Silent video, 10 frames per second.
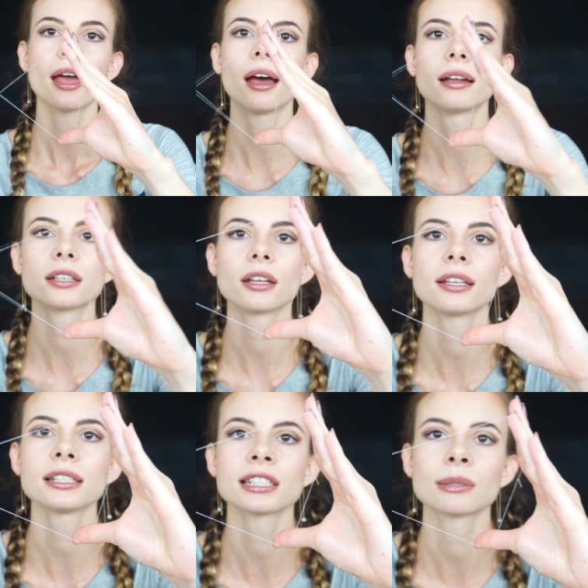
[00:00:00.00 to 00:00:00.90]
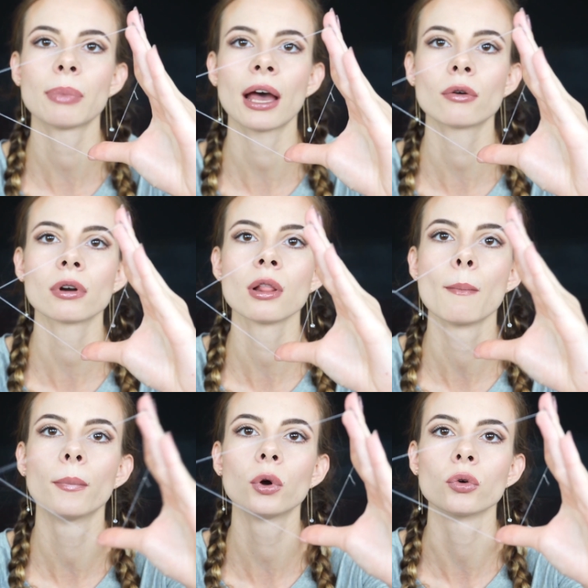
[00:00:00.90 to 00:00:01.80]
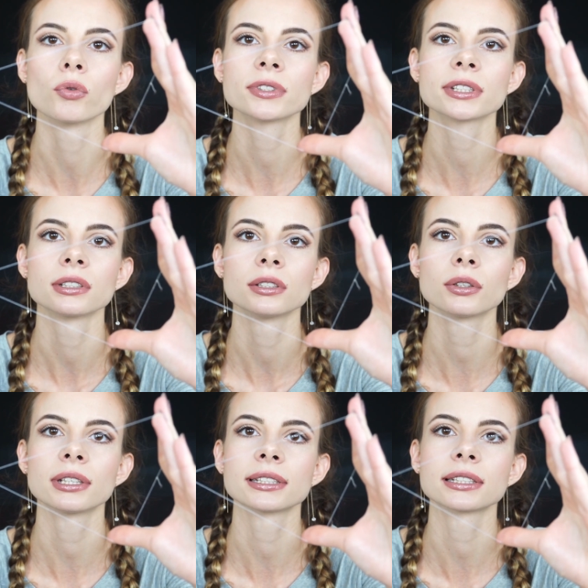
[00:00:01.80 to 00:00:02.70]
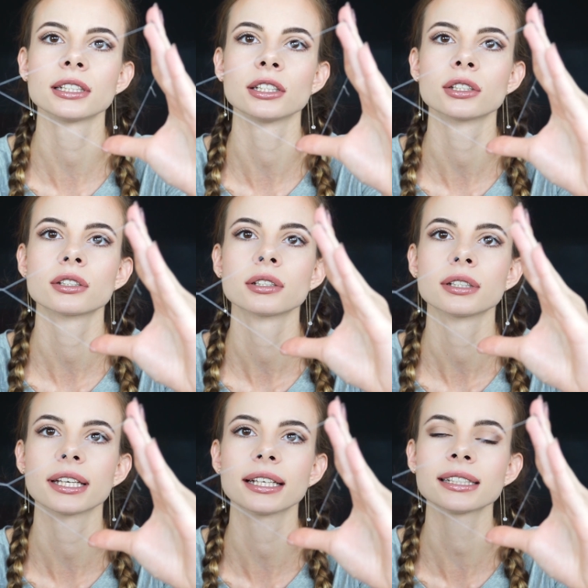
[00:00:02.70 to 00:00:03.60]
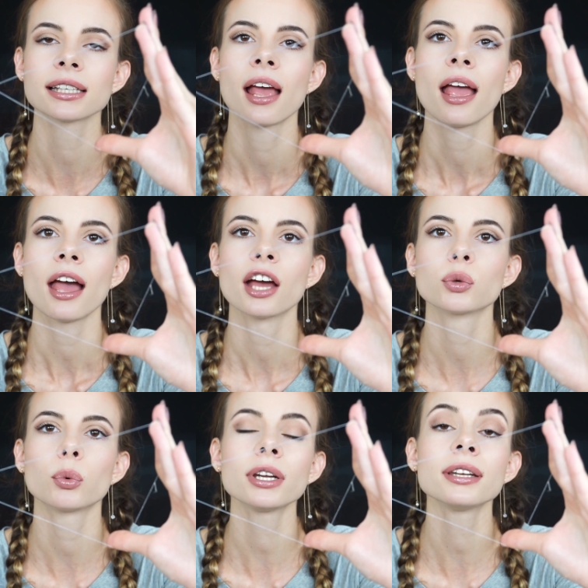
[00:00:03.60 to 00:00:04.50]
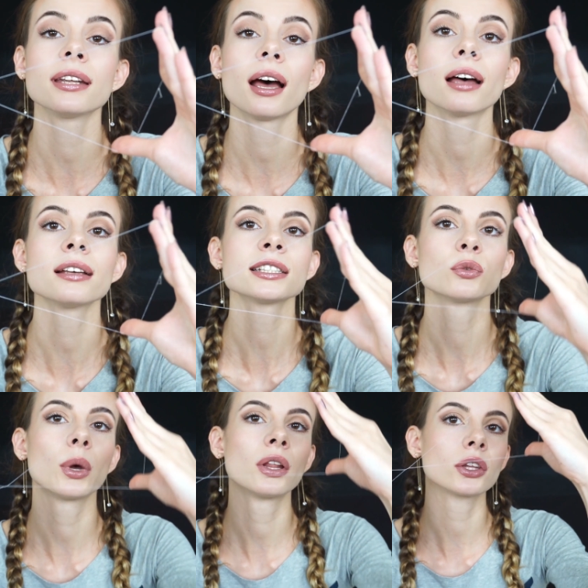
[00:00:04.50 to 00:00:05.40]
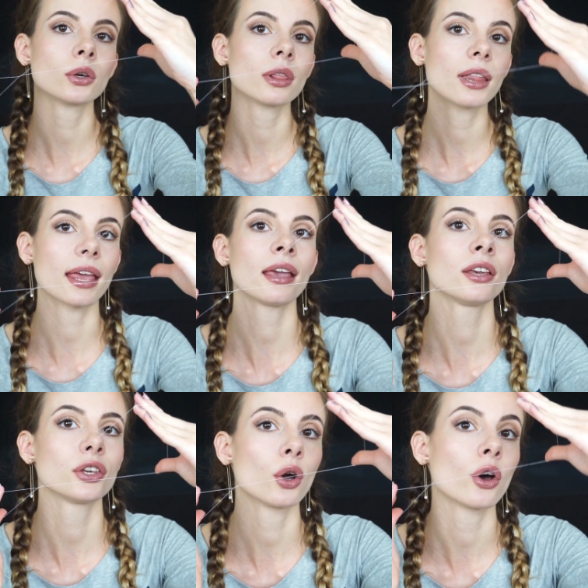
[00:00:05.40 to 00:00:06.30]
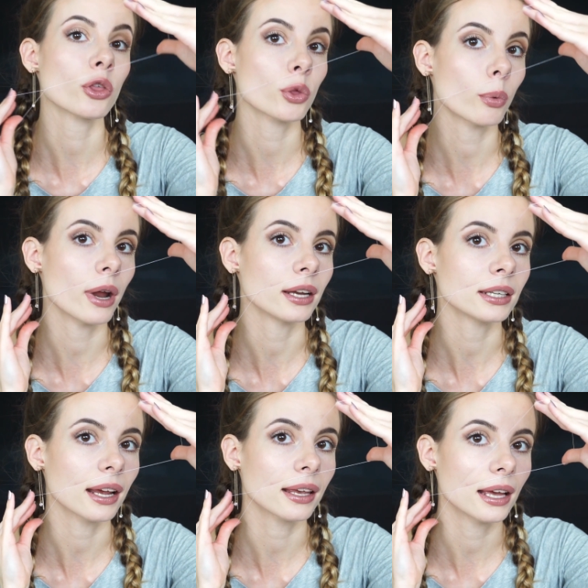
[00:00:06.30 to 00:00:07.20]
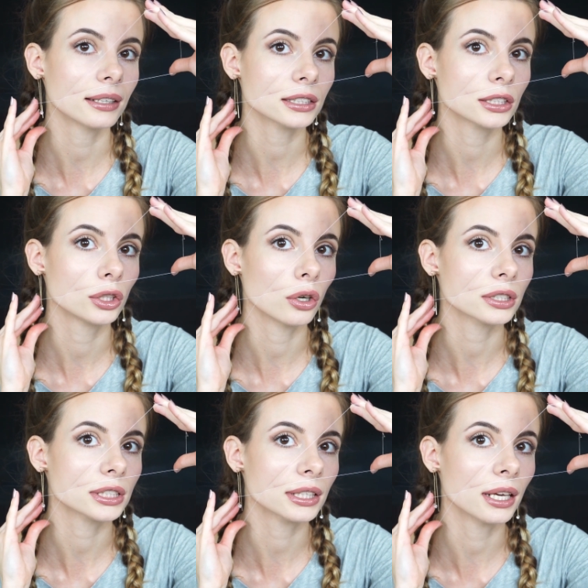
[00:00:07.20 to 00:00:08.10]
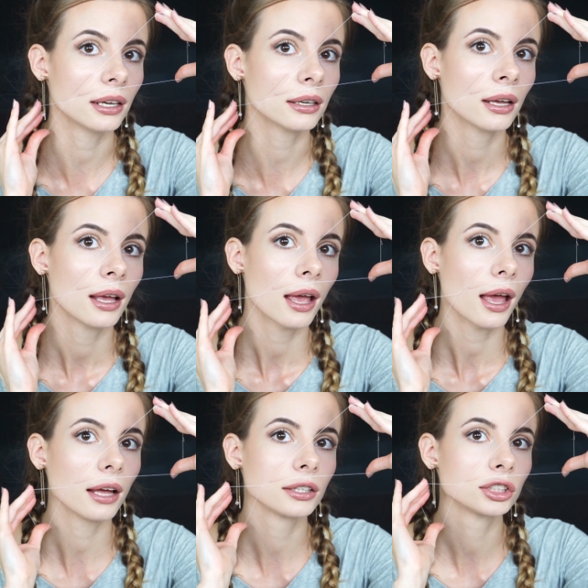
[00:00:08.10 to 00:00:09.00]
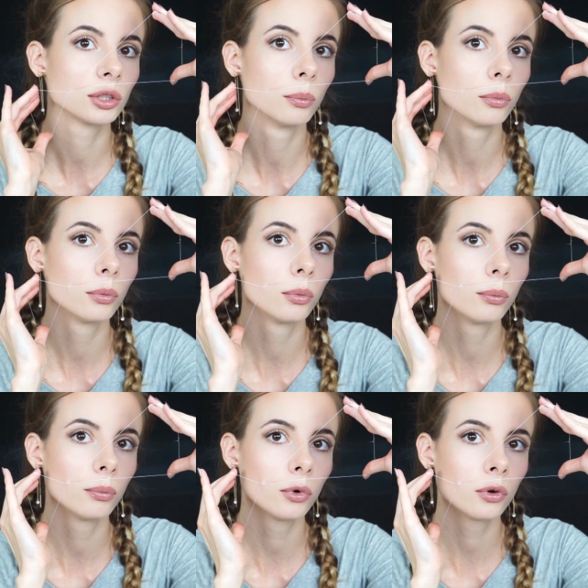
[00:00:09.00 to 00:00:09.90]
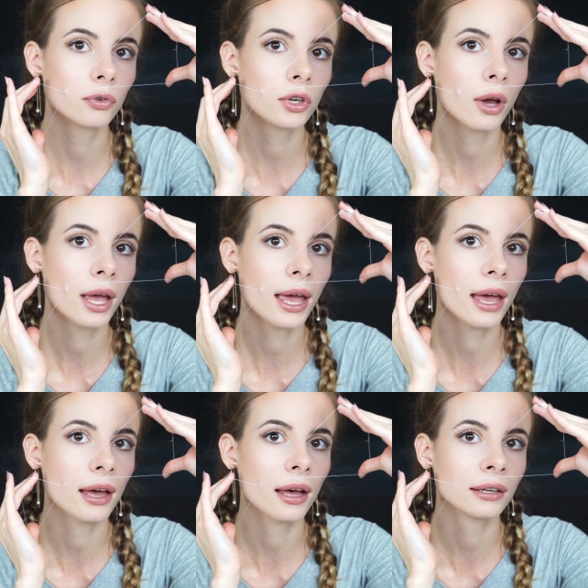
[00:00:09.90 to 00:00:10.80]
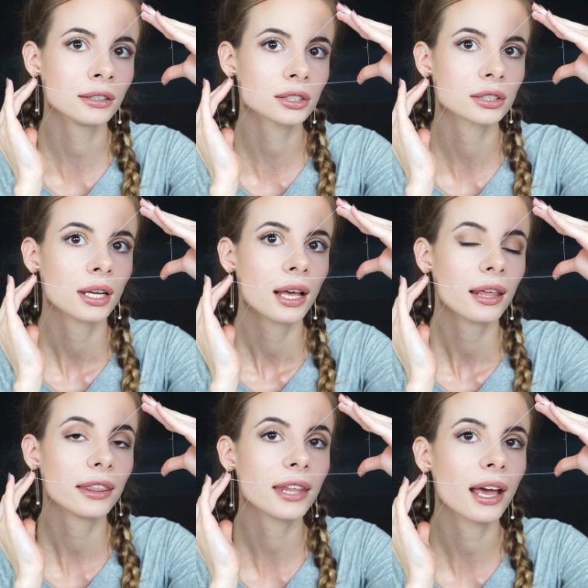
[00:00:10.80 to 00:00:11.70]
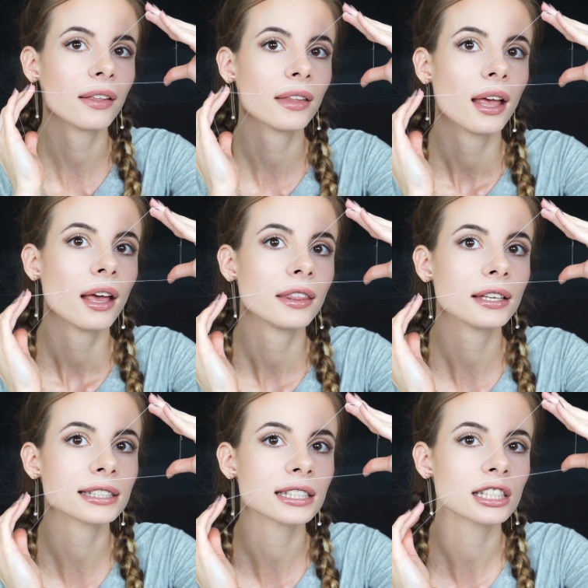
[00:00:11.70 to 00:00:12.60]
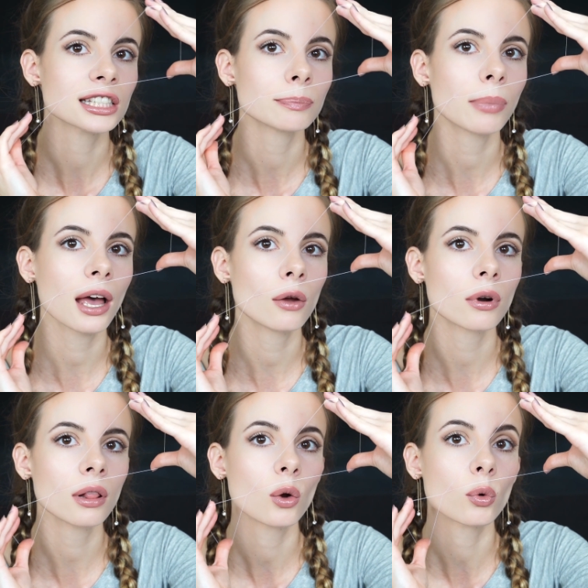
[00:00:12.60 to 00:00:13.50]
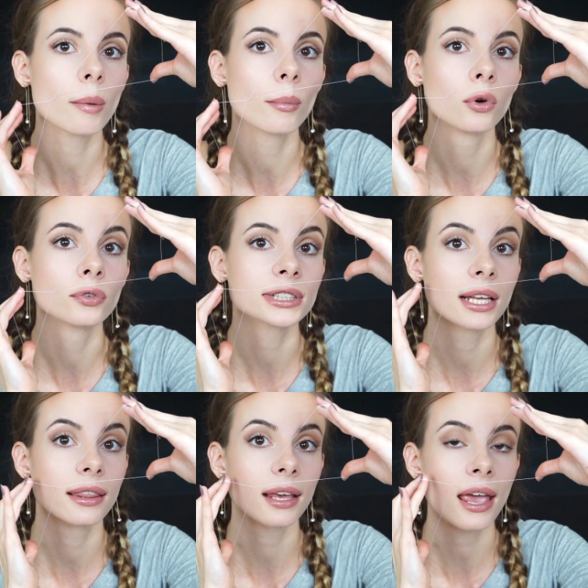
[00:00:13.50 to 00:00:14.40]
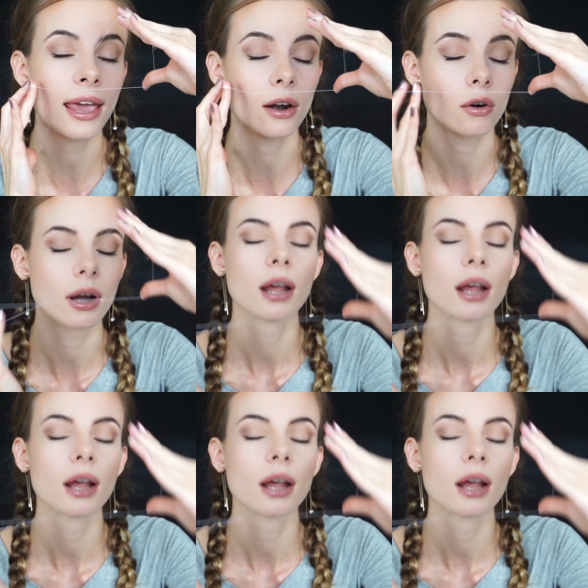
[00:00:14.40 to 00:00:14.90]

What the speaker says: and this spiral moves, you can see it, yes? And what it does, when you lay your thread against your skin and move your hand, then this spiral removes the hair.